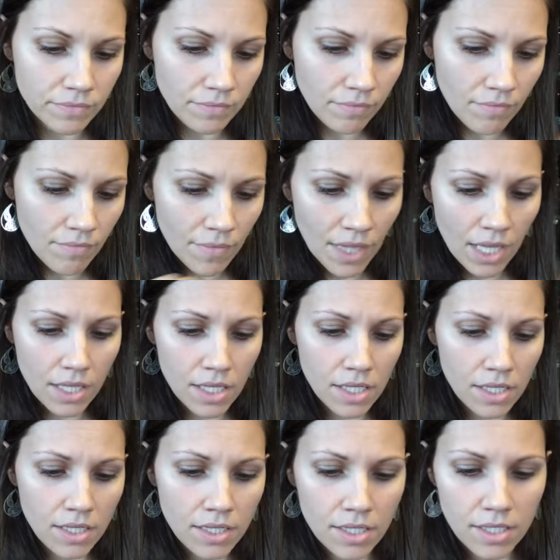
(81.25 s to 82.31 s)

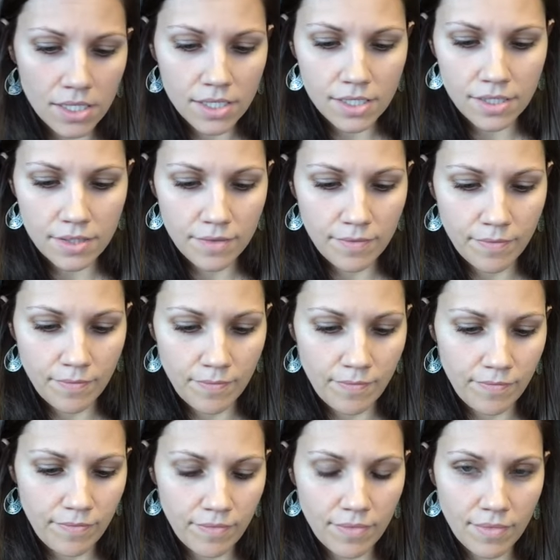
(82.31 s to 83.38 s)

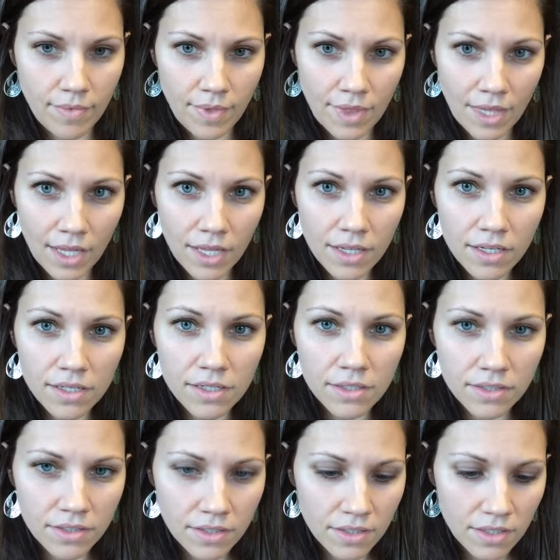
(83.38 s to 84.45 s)

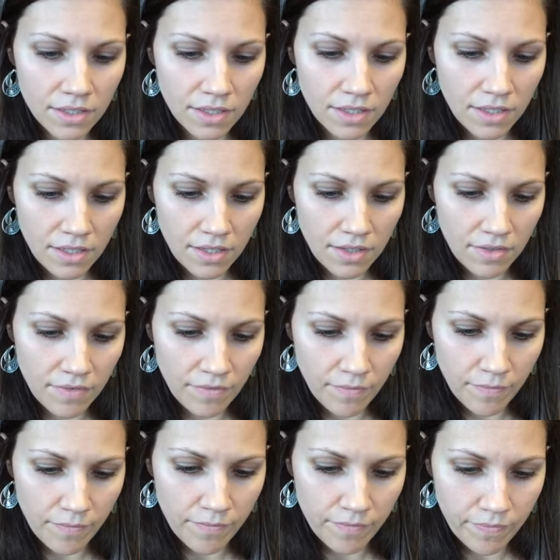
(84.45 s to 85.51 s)

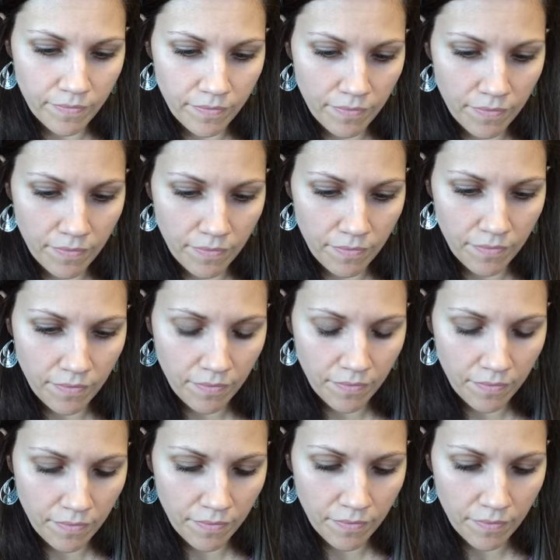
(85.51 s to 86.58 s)

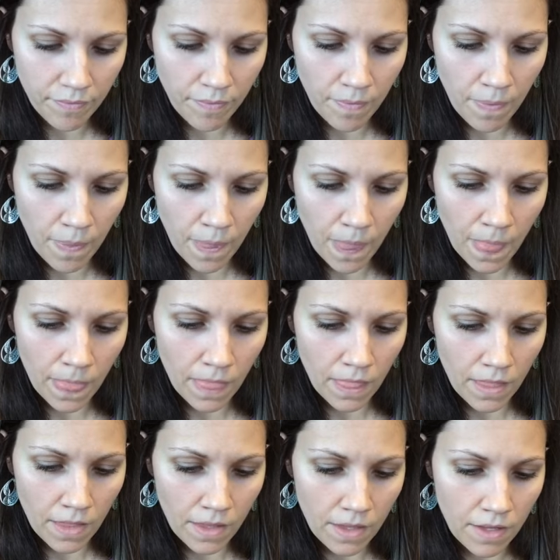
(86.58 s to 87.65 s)

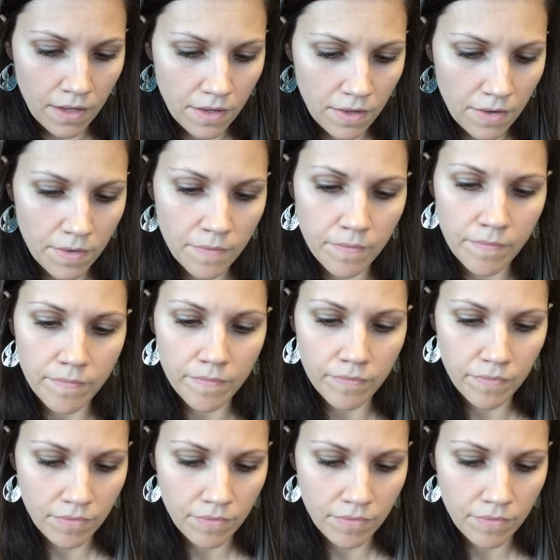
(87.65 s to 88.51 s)
Nobody speaks.